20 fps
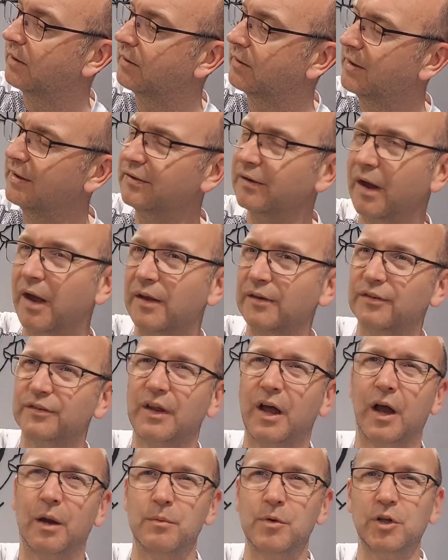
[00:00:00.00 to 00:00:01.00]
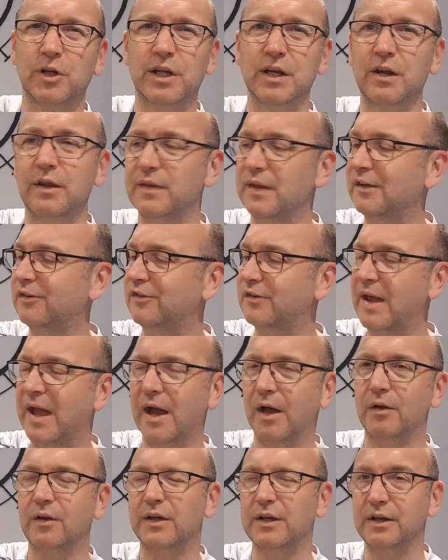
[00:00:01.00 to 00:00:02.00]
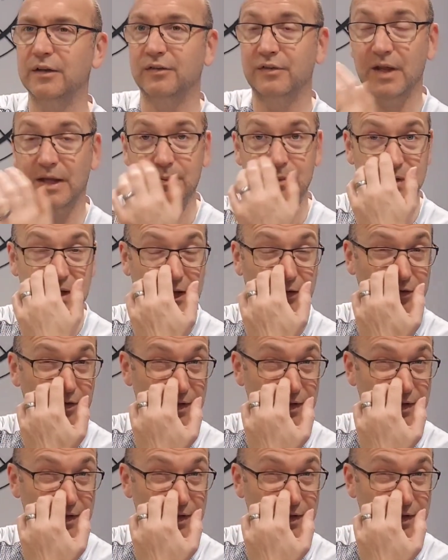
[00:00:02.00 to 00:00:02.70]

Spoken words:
this, no, I'm looking at this now, looking at this name set.